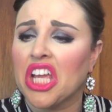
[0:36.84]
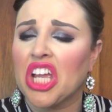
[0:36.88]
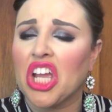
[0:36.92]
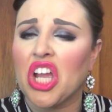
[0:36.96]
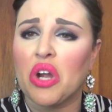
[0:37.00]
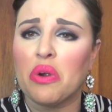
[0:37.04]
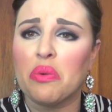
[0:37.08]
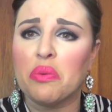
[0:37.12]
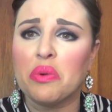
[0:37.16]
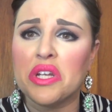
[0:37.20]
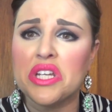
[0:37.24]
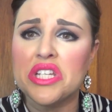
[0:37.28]

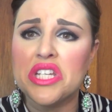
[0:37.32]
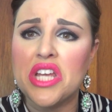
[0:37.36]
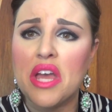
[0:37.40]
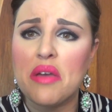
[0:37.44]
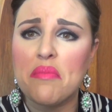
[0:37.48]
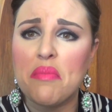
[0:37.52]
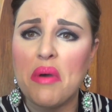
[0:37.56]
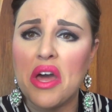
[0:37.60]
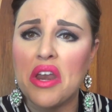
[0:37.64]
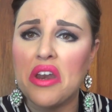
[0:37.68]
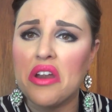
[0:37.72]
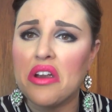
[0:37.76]

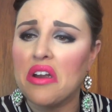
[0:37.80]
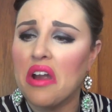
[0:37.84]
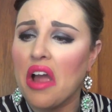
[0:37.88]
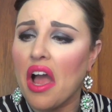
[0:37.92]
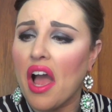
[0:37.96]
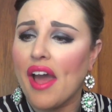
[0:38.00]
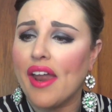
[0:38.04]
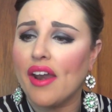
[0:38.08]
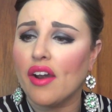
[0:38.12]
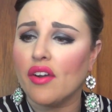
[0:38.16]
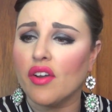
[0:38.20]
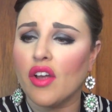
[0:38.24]
karité butter?
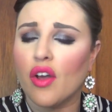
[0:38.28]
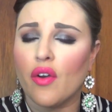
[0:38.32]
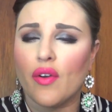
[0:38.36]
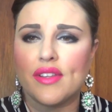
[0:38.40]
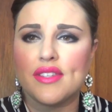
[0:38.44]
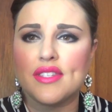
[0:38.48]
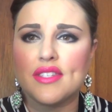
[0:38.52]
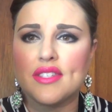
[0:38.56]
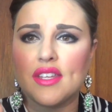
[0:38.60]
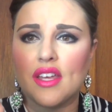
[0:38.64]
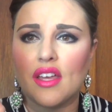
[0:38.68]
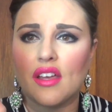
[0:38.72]
I don't know.
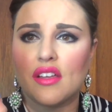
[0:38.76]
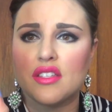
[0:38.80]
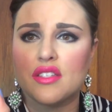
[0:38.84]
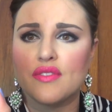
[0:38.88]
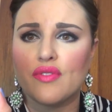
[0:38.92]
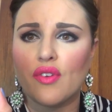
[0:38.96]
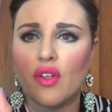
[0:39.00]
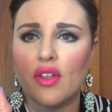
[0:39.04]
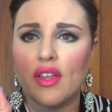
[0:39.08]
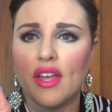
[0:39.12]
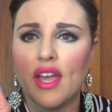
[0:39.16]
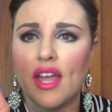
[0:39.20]
It's the
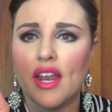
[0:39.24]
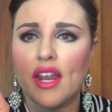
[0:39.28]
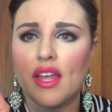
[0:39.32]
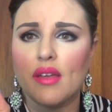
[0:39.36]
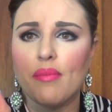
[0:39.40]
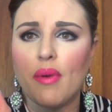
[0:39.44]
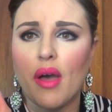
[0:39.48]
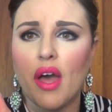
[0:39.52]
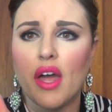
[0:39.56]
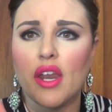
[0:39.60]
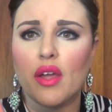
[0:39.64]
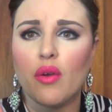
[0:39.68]

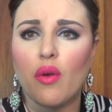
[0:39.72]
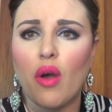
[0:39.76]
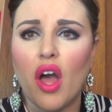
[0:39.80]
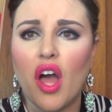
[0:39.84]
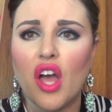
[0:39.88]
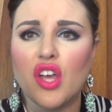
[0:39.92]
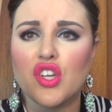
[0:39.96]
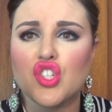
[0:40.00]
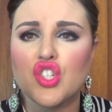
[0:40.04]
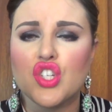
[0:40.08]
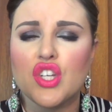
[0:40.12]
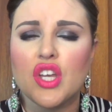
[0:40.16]
exfoliating body
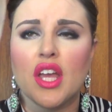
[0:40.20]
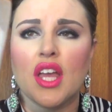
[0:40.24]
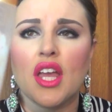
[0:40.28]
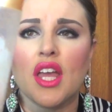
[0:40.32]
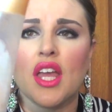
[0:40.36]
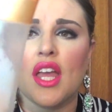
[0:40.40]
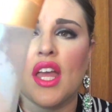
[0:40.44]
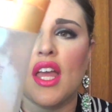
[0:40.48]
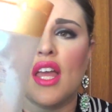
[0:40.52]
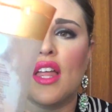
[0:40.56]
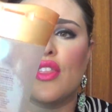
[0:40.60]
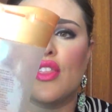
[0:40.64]
wash.
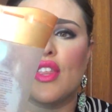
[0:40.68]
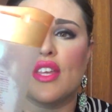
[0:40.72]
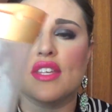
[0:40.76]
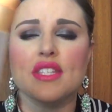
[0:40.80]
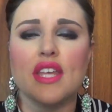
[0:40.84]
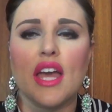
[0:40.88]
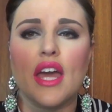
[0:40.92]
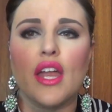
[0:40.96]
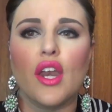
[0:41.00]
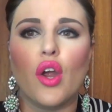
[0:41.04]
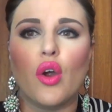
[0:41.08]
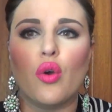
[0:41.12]

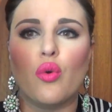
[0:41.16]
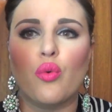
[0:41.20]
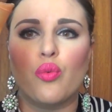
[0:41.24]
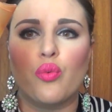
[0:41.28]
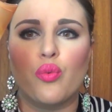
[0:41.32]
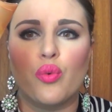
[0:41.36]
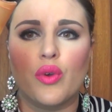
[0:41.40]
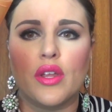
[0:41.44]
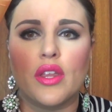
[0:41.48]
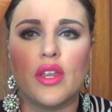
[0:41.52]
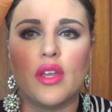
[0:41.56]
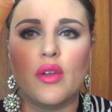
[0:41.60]
This had a
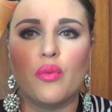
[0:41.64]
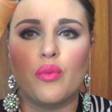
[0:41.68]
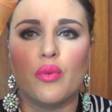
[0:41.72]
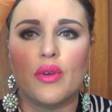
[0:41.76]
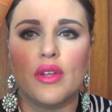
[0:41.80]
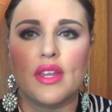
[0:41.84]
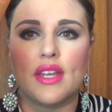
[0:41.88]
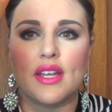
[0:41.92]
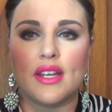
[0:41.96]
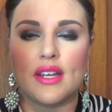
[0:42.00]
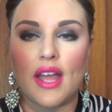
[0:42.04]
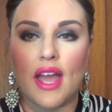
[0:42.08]
really,
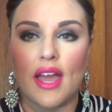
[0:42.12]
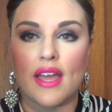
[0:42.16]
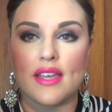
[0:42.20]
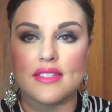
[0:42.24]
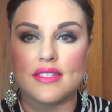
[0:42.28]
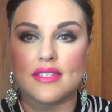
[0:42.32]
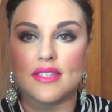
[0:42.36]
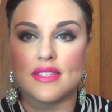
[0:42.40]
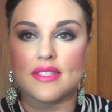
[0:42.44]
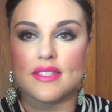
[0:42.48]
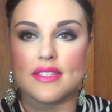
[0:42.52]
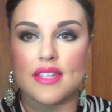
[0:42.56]
really
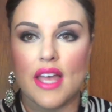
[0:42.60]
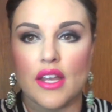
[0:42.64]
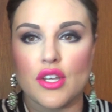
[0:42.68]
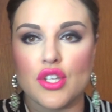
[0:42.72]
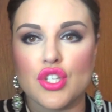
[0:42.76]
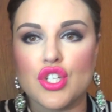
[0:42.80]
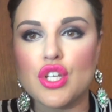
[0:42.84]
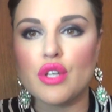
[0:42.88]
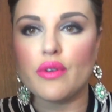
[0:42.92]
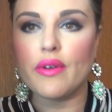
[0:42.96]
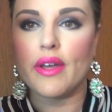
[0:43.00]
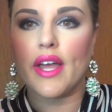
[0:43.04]
nice
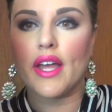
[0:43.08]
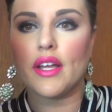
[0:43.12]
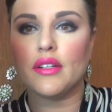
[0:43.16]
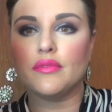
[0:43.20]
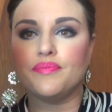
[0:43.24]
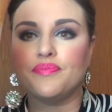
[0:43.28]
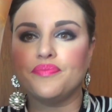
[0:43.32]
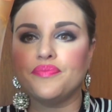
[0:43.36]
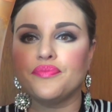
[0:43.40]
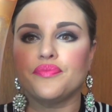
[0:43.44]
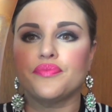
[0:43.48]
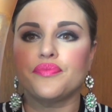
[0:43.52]
scent to
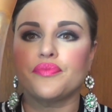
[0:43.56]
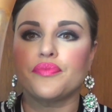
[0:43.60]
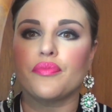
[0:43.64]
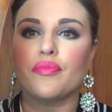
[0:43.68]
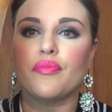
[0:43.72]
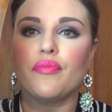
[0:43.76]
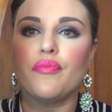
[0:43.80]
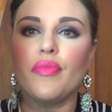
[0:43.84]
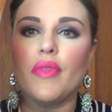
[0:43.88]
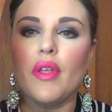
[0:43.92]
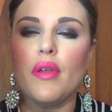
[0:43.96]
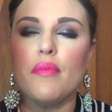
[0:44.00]
it,
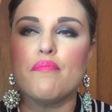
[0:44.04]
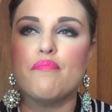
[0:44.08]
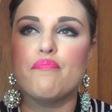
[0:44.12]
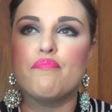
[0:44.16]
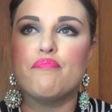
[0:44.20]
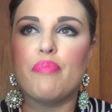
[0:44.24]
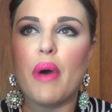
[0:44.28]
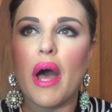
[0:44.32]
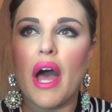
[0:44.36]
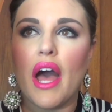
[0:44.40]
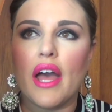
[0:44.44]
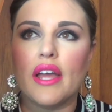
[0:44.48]

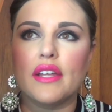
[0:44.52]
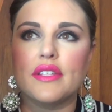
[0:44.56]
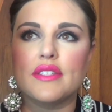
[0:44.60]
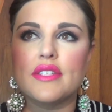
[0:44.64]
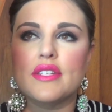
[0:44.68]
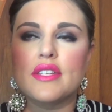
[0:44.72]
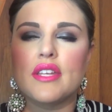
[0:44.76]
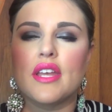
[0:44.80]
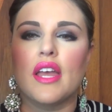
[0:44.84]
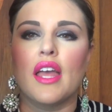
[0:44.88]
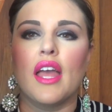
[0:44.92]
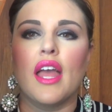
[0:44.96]

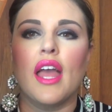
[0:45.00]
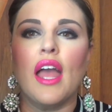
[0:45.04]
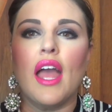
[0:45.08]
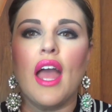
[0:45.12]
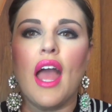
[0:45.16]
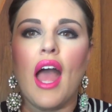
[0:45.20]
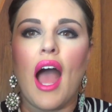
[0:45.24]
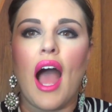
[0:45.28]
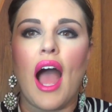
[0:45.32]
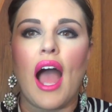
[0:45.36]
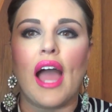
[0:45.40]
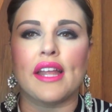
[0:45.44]
but
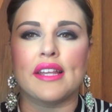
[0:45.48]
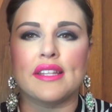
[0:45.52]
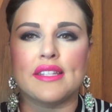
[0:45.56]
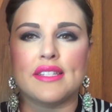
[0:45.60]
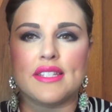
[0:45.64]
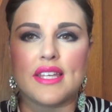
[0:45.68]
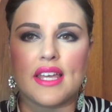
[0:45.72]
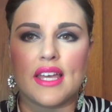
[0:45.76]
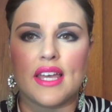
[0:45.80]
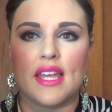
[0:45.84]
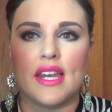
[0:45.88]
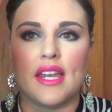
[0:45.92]
I
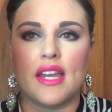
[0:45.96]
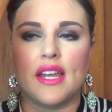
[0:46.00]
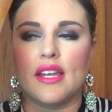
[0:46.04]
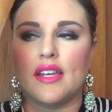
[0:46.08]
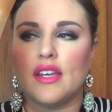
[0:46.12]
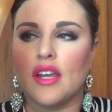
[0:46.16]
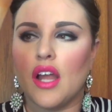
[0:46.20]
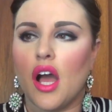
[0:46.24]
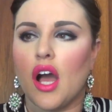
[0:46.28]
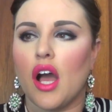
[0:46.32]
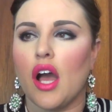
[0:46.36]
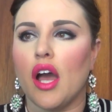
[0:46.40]
did
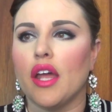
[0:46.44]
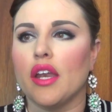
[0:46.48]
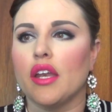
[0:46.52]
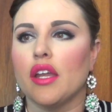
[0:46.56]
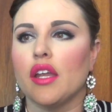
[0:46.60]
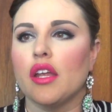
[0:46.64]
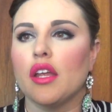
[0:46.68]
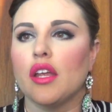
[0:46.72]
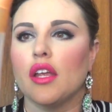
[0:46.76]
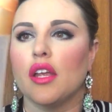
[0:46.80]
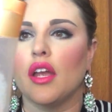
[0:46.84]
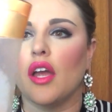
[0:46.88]
not
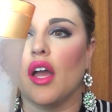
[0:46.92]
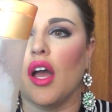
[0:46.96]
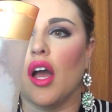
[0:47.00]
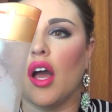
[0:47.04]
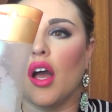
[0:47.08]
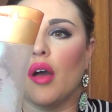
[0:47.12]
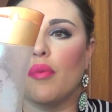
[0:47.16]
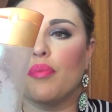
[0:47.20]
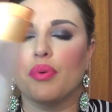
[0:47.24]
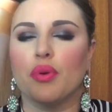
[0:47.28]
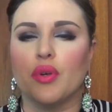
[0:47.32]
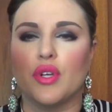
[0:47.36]

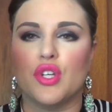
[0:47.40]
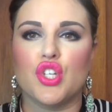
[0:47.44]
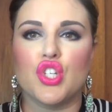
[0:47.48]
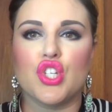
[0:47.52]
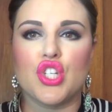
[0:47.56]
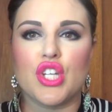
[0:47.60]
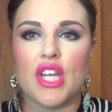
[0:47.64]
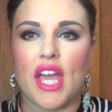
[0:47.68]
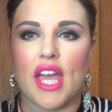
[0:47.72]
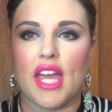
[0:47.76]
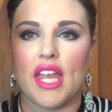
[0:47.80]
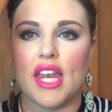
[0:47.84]

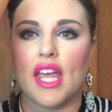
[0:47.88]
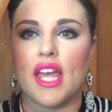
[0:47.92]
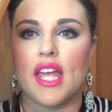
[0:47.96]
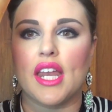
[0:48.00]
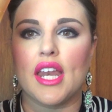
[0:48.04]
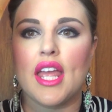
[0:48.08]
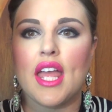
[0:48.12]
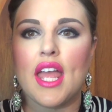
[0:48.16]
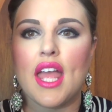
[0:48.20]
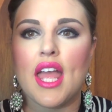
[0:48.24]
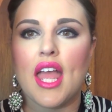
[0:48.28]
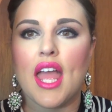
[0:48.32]
appreciate
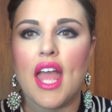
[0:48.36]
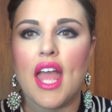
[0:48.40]
it